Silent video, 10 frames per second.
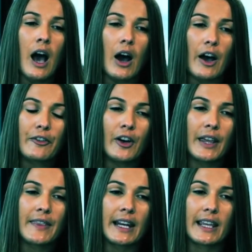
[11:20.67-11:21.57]
I
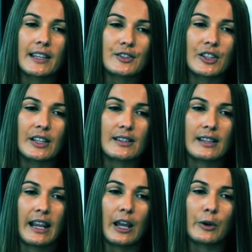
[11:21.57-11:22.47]
find that ESG is
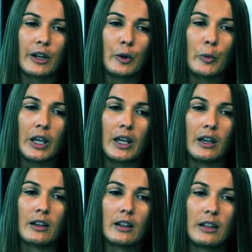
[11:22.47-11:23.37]
an area
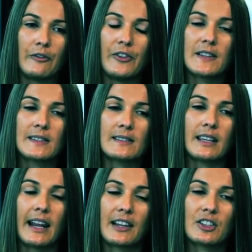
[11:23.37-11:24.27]
where investors
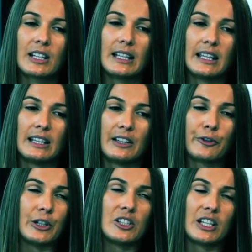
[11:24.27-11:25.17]
can actually
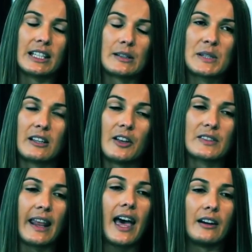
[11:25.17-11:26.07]
differentiate themselves
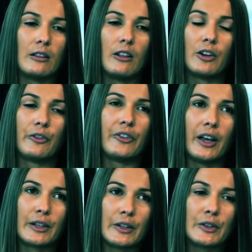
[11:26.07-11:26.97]
and add a lot of
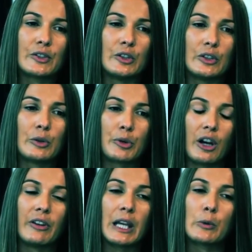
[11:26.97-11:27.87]
value to, to
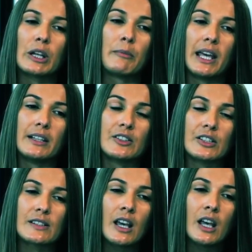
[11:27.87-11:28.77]
private equity
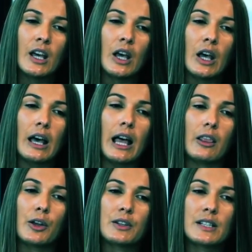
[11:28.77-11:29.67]
managers a
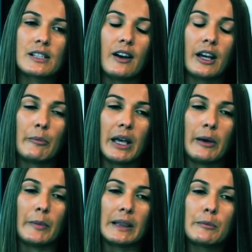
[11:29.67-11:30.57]
lot of the time,
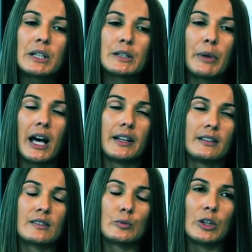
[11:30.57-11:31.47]
um, limited
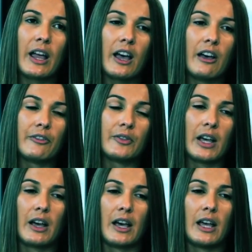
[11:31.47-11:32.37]
partners will have
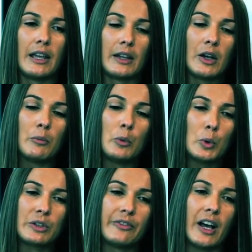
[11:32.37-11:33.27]
a more
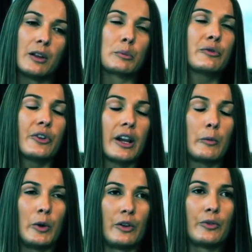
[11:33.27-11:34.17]
developed
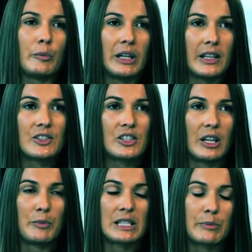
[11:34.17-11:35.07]
framework from an
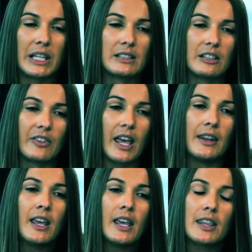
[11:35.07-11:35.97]
ESG perspective, and
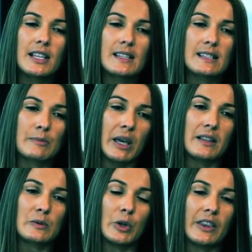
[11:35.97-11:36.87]
this is a
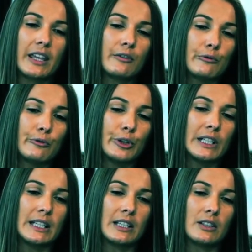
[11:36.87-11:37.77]
space where they can
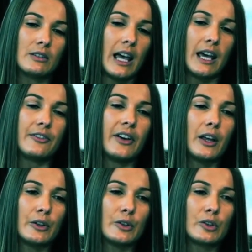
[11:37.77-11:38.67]
really add
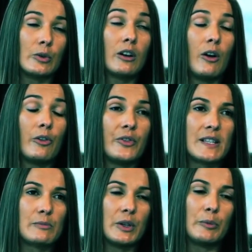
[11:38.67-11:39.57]
value to a
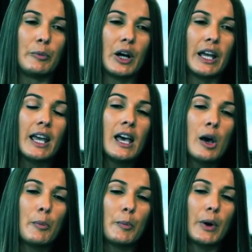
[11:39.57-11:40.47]
co-investment by
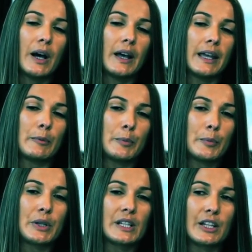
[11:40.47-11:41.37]
by
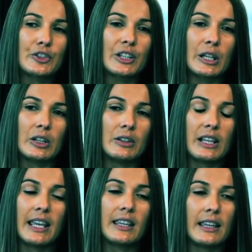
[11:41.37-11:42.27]
potentially
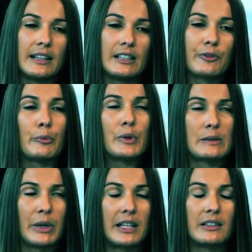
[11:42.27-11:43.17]
taking a different
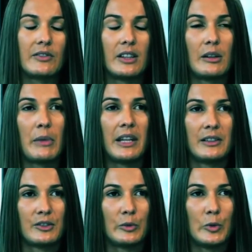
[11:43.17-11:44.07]
perspective than the
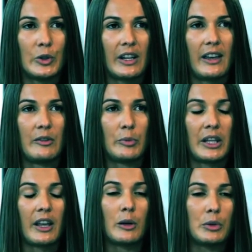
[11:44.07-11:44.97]
manager would and
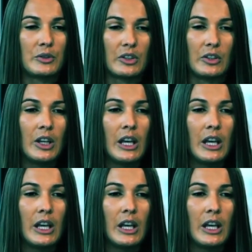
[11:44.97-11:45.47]
being able to,